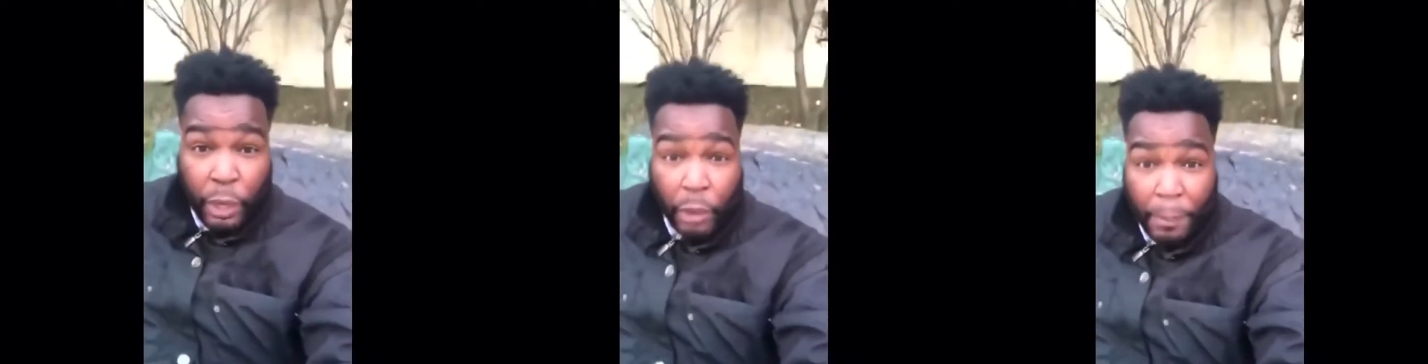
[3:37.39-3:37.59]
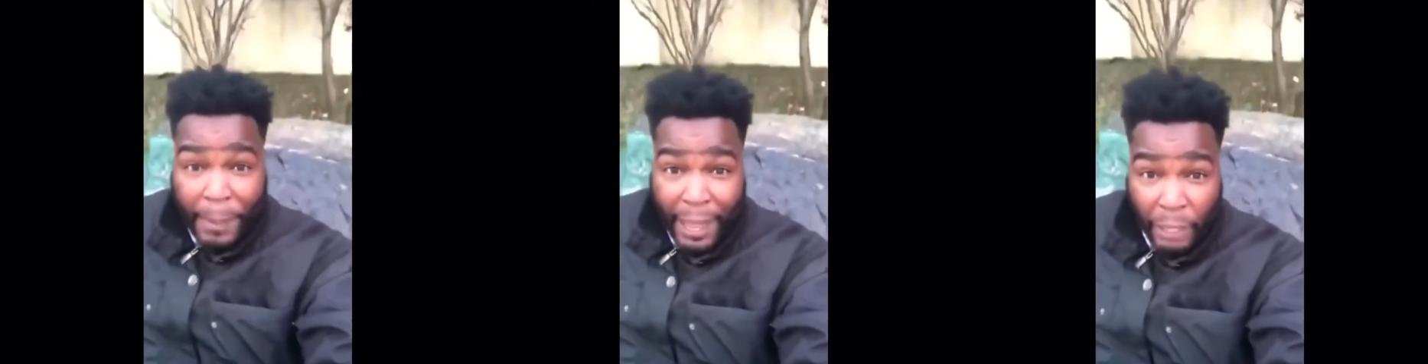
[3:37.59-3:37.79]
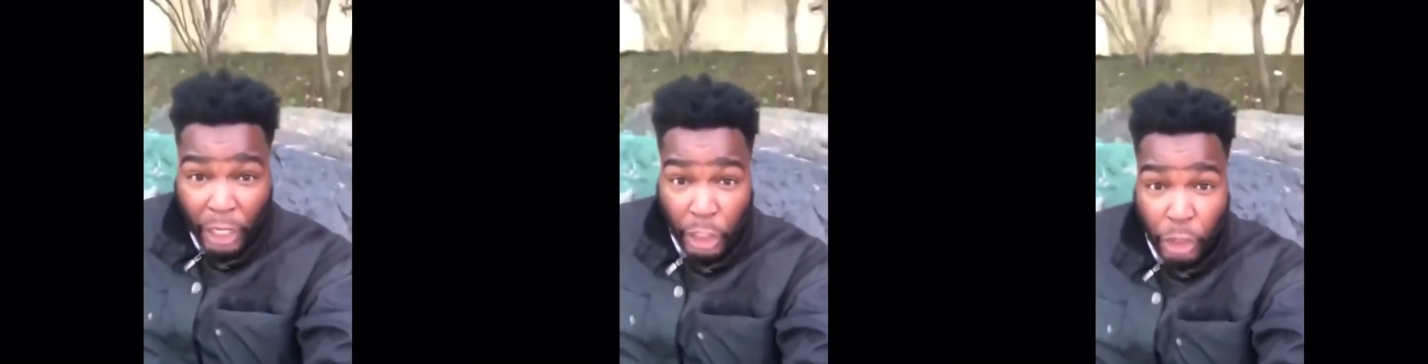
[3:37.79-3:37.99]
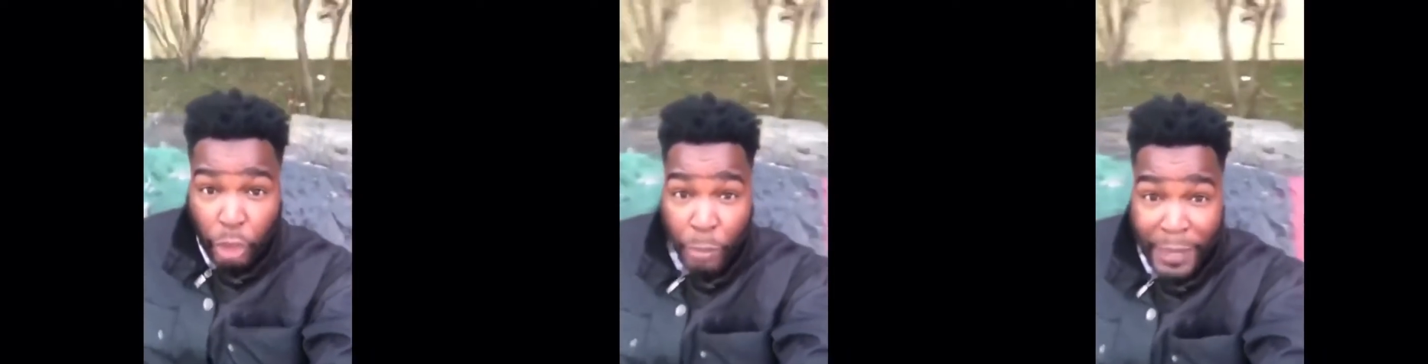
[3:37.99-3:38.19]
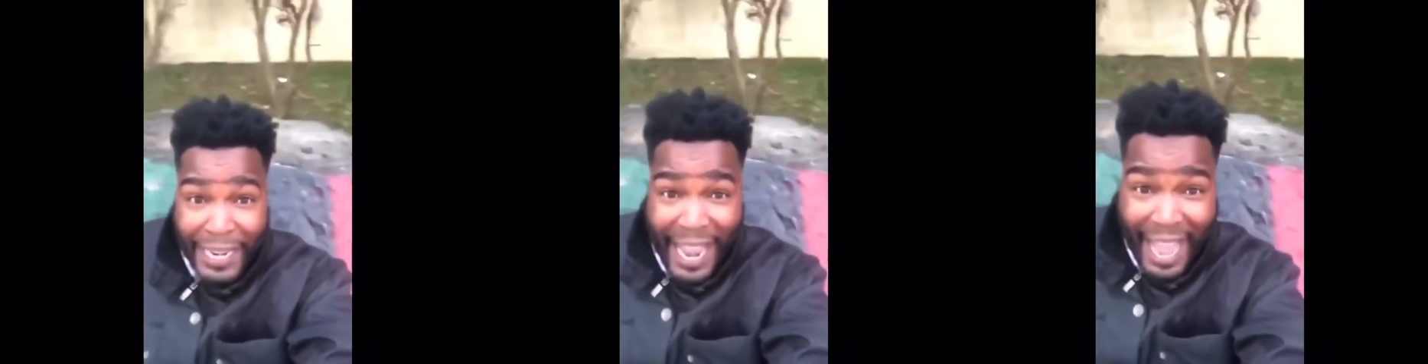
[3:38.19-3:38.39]
about
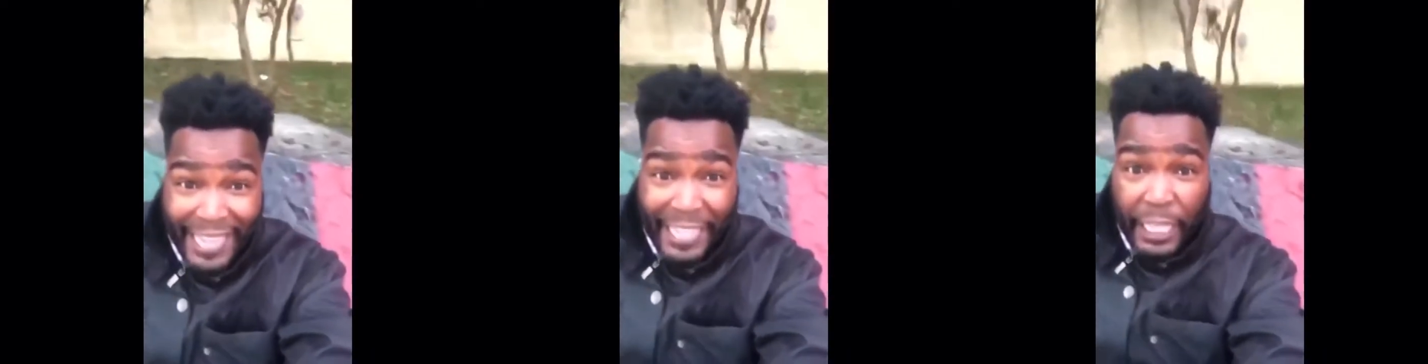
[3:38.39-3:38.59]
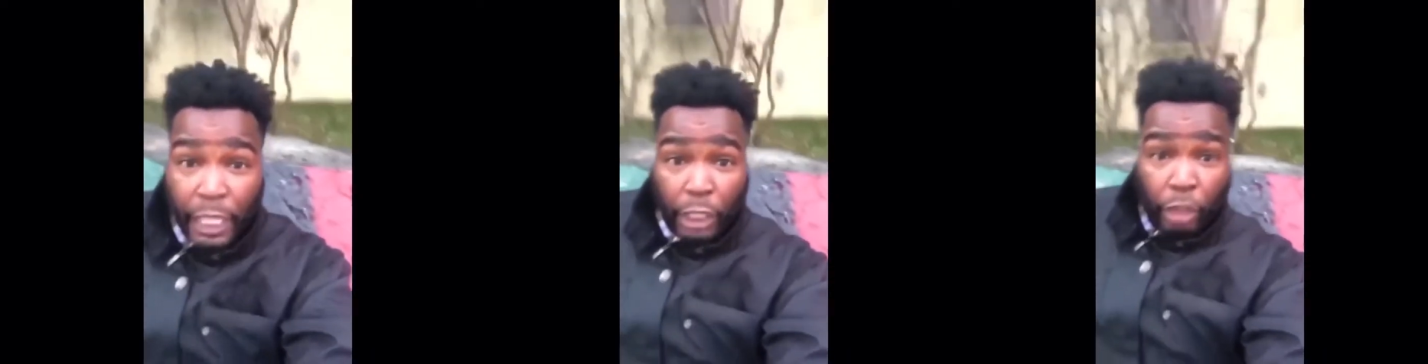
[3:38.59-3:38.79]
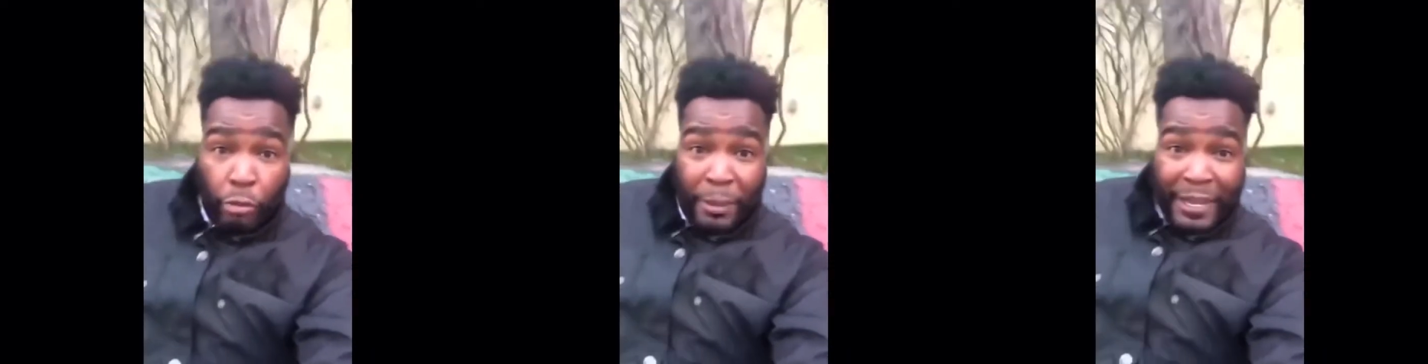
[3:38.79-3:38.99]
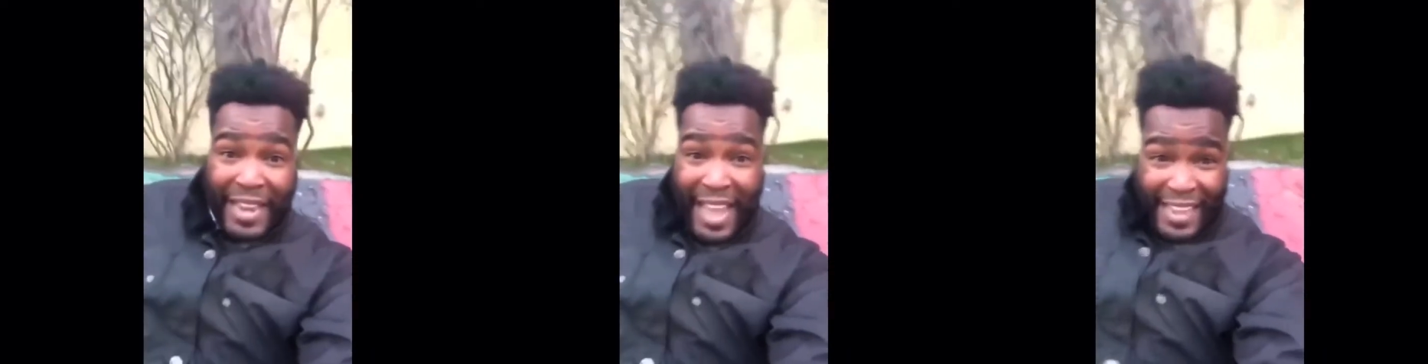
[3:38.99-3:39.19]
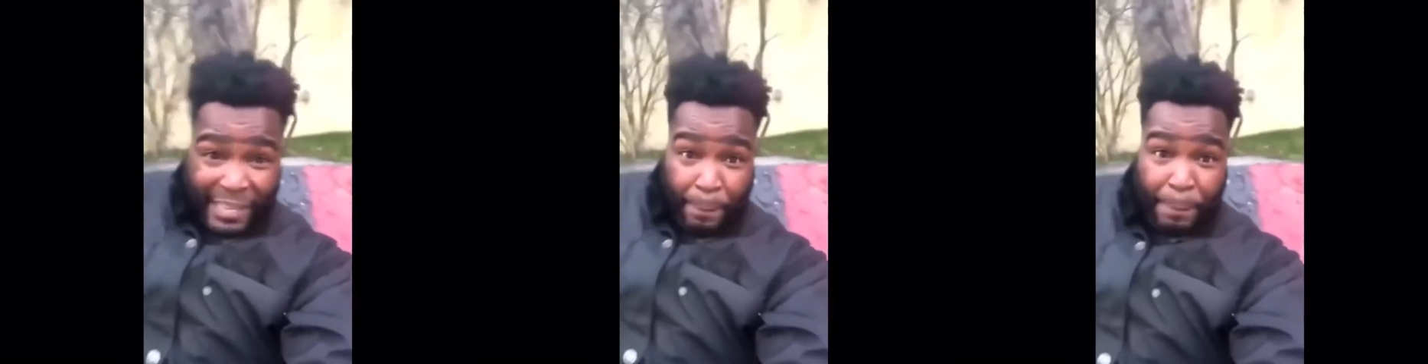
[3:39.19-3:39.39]
Illuminati,
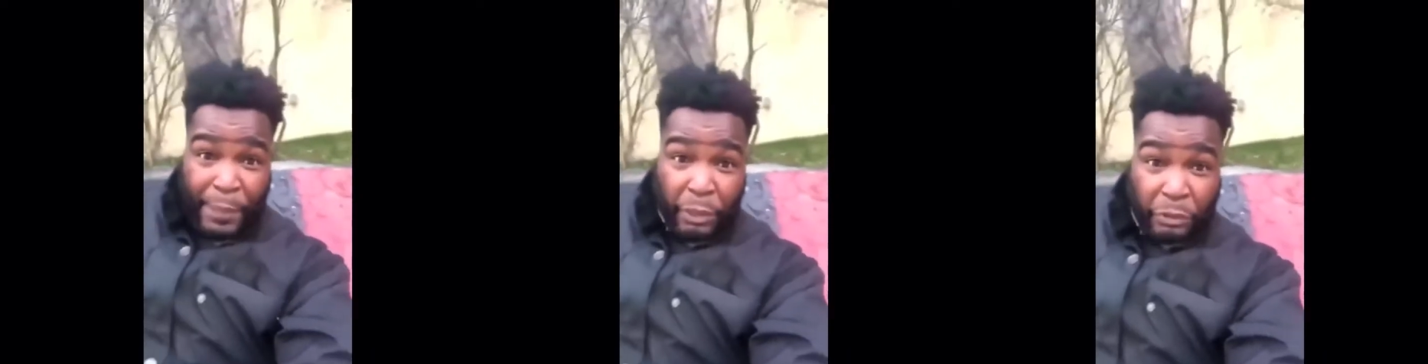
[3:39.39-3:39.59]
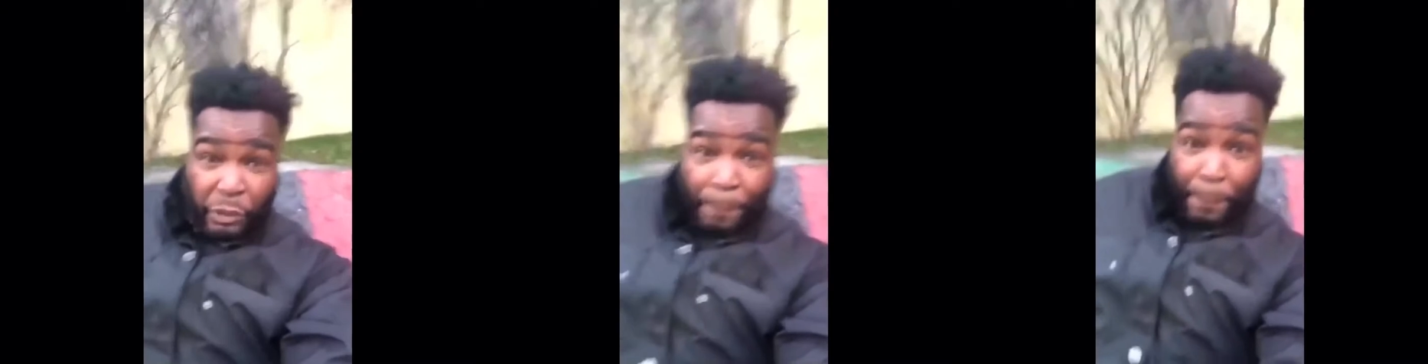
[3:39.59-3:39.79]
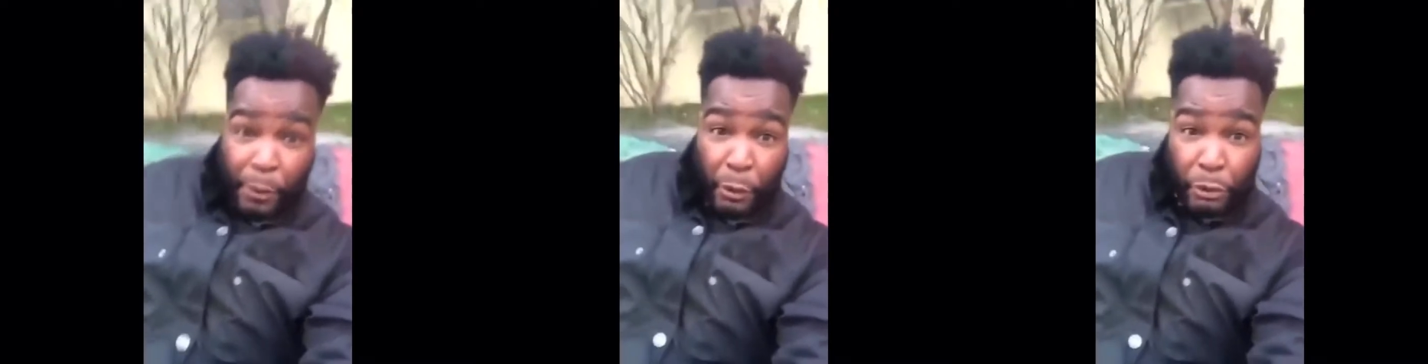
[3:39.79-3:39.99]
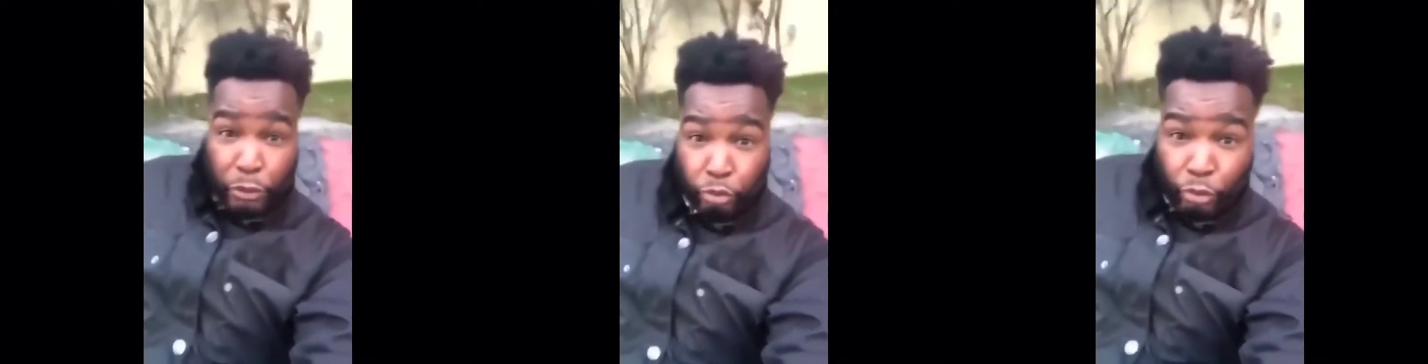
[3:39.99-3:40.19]
Caluminati, Bilderbergs,